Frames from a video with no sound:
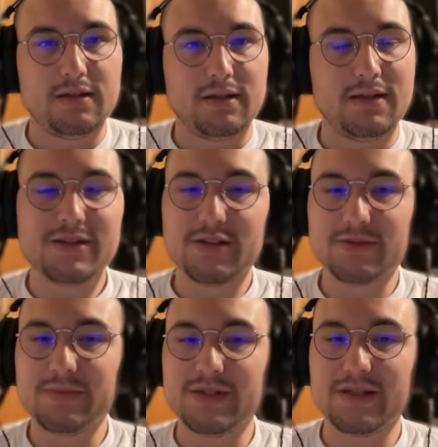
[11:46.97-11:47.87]
it's just
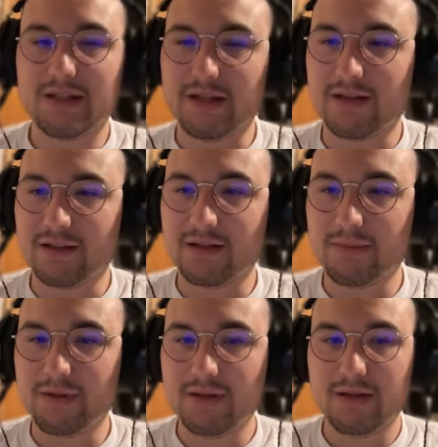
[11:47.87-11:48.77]
missing like a little
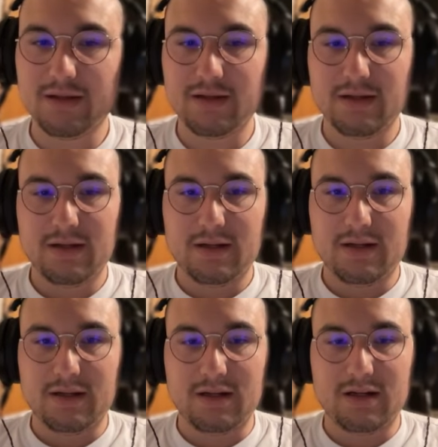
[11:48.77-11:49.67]
bit.
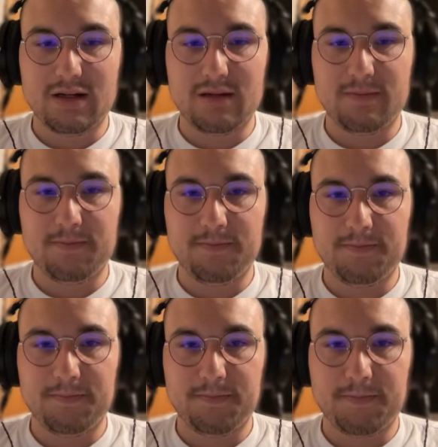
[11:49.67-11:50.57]
Um,
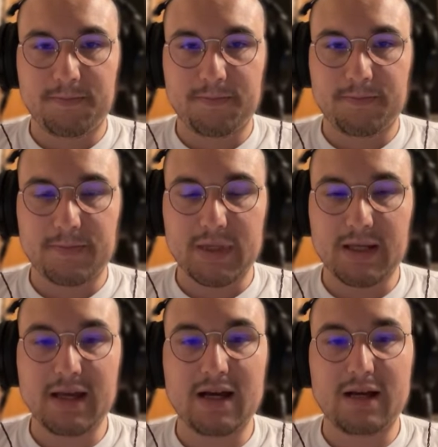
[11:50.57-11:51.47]

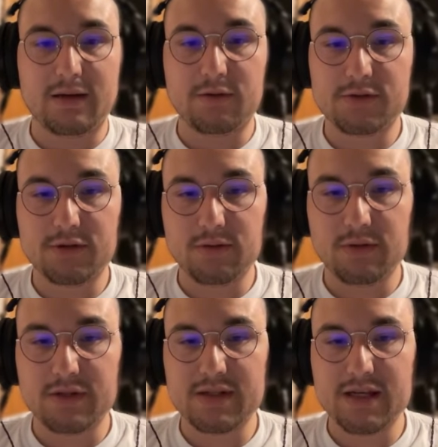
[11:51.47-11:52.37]
yeah, also you
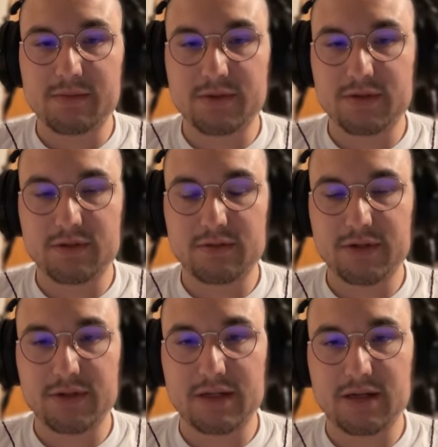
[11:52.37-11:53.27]
can see I'm just lowering
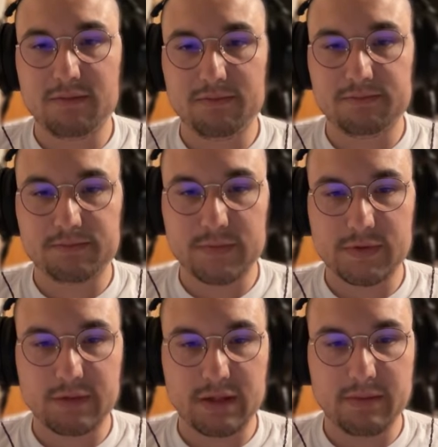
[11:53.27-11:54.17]
it down.
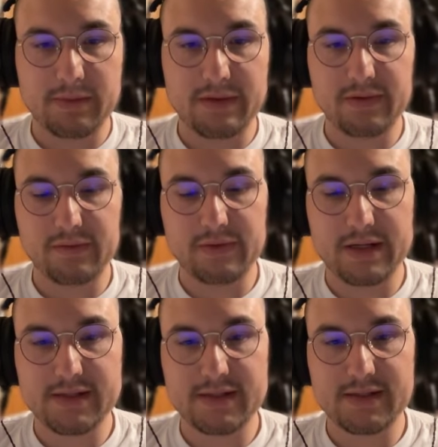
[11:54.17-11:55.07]
So we can maybe even
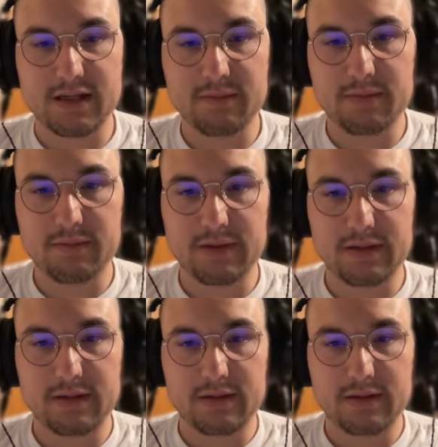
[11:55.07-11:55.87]
raise this up, but